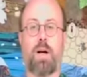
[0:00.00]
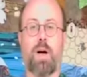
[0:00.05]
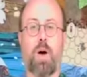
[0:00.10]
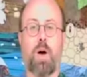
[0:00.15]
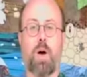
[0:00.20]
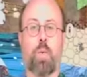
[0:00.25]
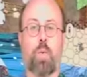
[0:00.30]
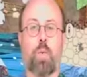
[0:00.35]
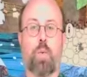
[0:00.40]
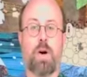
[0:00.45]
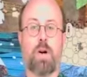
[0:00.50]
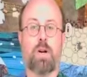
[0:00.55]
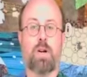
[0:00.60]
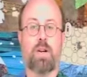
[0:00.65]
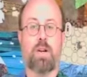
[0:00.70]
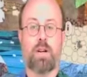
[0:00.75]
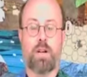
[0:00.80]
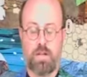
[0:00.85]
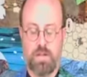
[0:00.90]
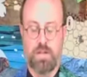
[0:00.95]

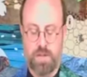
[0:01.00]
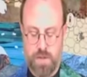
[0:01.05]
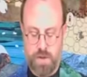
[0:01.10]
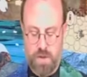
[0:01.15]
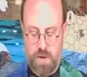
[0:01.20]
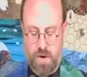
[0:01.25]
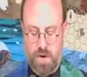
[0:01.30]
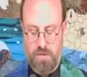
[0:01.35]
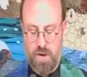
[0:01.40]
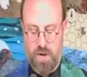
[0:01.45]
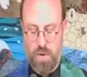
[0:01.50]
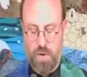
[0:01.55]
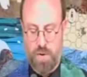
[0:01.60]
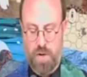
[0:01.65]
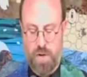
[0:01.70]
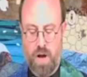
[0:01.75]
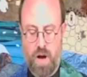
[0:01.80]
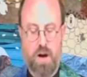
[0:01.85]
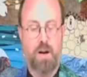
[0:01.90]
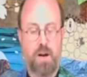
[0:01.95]
Work and sorrow
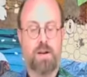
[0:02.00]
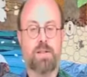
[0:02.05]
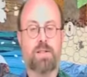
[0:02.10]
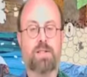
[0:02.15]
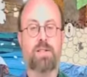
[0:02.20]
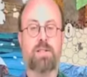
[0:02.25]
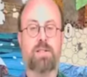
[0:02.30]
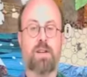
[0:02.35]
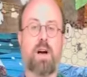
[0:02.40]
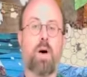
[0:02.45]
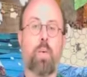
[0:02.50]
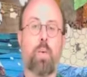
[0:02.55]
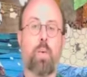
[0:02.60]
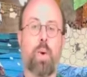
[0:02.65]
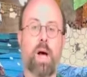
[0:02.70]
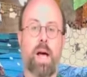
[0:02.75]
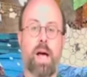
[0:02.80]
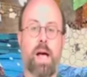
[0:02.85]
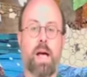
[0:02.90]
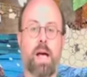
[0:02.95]
cast
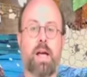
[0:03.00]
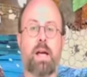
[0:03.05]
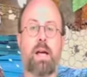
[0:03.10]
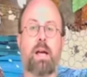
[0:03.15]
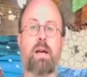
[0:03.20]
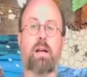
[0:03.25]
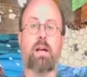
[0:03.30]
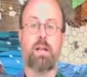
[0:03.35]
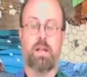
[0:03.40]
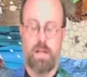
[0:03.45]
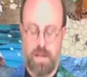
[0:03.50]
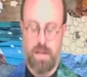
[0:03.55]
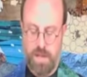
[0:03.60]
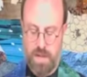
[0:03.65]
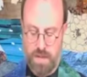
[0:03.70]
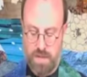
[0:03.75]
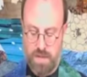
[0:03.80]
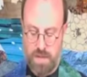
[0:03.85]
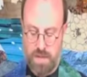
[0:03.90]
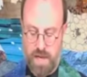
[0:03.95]
away.
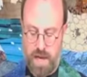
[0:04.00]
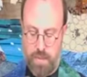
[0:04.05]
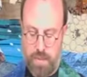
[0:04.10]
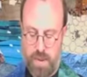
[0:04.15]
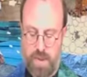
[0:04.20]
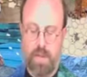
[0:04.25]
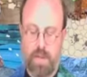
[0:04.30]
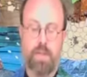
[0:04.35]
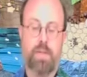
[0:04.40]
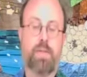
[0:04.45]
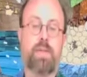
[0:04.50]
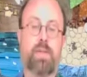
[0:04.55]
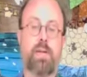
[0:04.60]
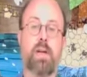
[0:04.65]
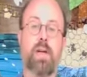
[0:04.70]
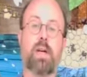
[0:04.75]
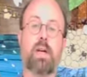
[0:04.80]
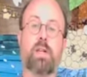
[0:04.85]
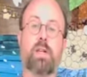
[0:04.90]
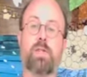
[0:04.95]
Sabbath
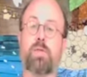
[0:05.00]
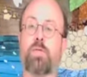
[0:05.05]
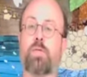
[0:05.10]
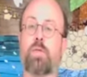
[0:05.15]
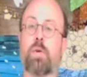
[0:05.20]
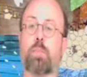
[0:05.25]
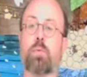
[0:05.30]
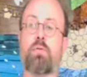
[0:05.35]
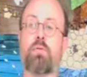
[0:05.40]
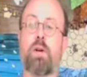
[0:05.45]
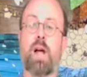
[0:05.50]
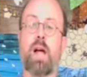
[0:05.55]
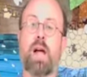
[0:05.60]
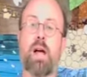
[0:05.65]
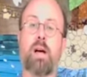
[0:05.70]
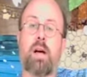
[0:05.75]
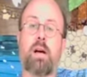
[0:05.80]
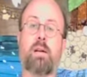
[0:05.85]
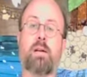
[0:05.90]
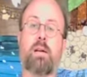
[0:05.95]
is for
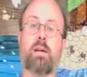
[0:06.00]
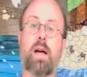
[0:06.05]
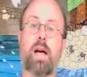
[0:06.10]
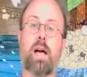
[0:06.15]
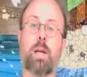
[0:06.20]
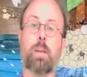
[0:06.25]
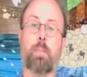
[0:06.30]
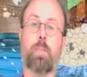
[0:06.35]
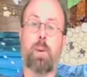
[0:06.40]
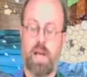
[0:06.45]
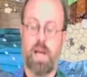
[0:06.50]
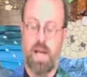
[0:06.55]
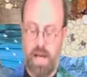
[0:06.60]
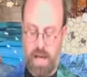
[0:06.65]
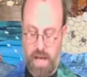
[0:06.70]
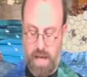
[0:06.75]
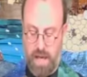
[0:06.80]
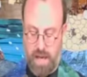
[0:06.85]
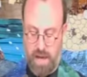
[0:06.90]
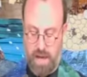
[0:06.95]
prayer and
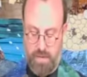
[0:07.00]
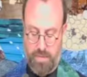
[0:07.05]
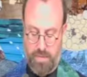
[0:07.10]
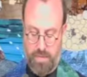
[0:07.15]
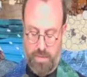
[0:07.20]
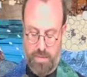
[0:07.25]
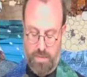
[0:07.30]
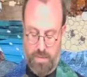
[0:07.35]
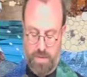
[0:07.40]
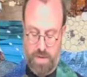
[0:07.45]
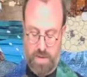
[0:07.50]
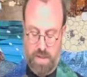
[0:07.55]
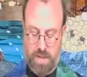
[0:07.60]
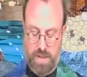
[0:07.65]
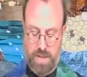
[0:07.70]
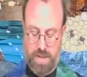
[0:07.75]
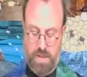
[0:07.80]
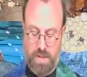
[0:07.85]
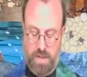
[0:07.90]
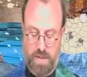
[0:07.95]
play.
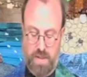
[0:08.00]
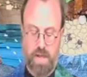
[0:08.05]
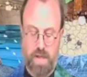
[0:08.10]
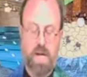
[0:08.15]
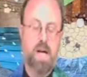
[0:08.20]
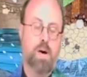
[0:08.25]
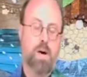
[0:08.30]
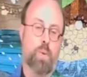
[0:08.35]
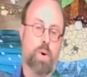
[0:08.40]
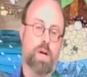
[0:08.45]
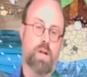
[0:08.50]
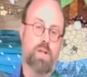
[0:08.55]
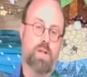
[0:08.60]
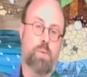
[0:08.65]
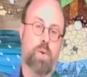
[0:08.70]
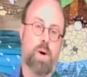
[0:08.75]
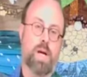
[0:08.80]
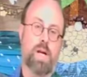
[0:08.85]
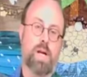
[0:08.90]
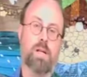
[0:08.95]
One of the
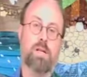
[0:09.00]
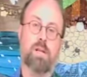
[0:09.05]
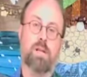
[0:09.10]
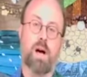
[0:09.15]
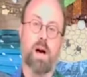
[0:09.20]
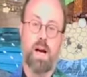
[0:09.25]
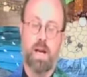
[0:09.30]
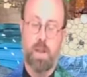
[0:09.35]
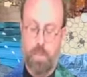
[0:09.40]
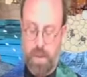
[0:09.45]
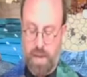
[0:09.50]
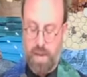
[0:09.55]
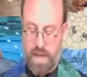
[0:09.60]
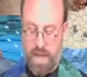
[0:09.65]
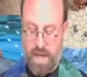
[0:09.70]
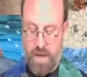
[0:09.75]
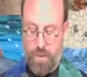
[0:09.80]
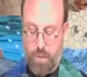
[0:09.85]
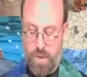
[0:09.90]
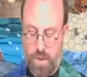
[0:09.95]
ways I
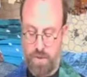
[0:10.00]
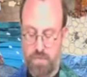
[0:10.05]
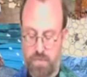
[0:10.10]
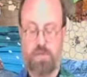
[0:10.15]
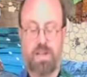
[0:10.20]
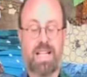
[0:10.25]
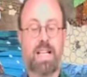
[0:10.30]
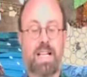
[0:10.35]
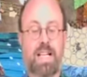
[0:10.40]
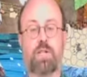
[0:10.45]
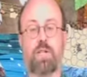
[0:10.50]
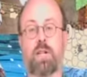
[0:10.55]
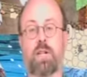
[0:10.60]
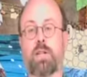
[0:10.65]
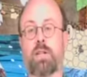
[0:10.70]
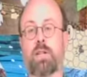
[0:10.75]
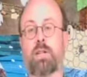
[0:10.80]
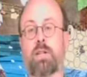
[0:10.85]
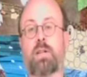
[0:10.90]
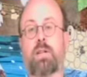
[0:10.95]
play with
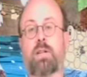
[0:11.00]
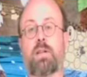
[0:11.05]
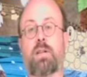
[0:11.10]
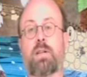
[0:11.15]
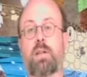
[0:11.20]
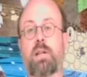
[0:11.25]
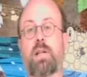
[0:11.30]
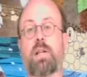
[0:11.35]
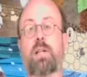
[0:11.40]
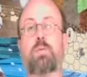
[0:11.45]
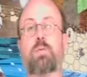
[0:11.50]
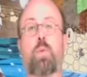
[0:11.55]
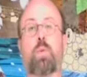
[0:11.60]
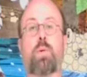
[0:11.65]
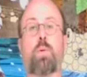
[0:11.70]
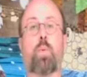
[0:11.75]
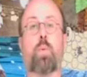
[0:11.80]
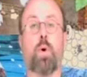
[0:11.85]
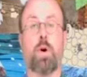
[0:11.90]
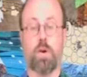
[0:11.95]
religion is with
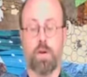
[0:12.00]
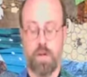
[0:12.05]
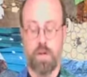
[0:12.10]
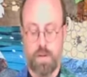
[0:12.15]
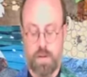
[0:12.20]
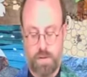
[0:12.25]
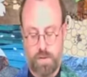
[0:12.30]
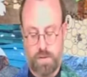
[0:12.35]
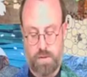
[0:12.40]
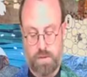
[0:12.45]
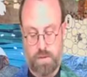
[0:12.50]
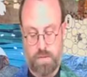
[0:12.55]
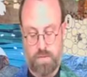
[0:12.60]
words.